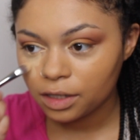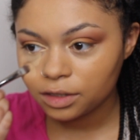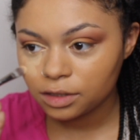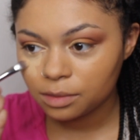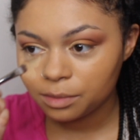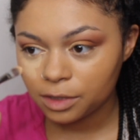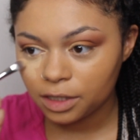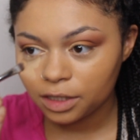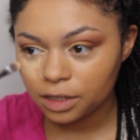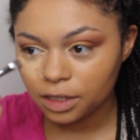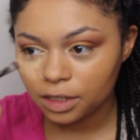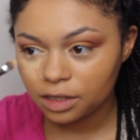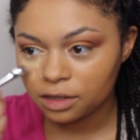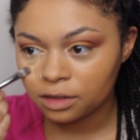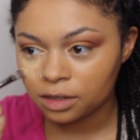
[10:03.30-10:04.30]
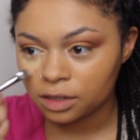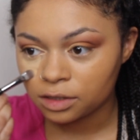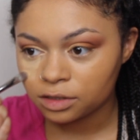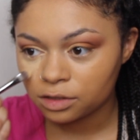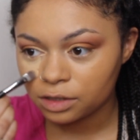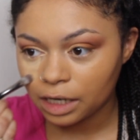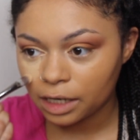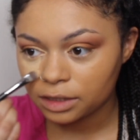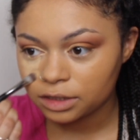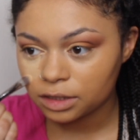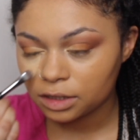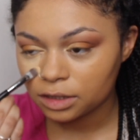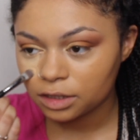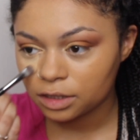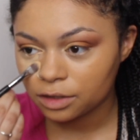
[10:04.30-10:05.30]
it to be like this
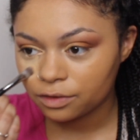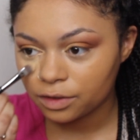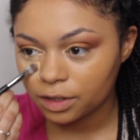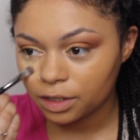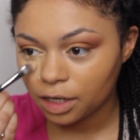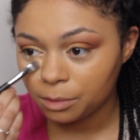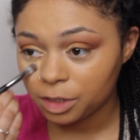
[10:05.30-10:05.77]
drastically different.